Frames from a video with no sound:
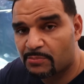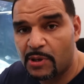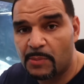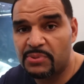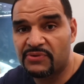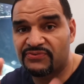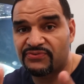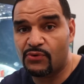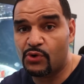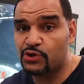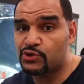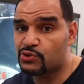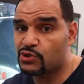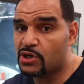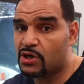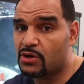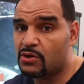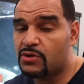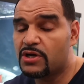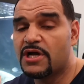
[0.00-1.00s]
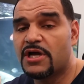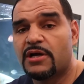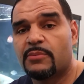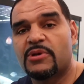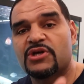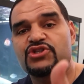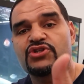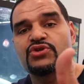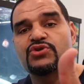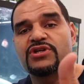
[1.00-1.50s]
But before you go,
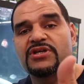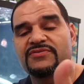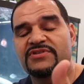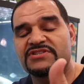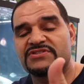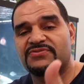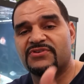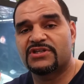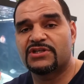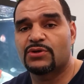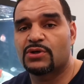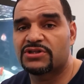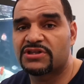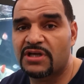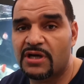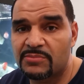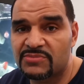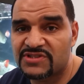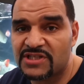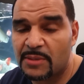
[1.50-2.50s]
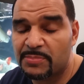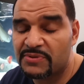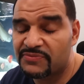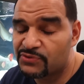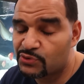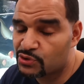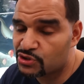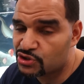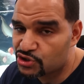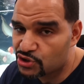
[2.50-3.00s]
make sure you give this video a thumbs up if
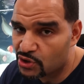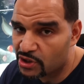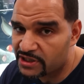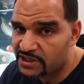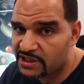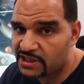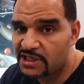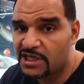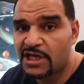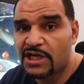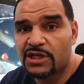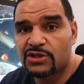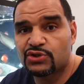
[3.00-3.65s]
you enjoyed it.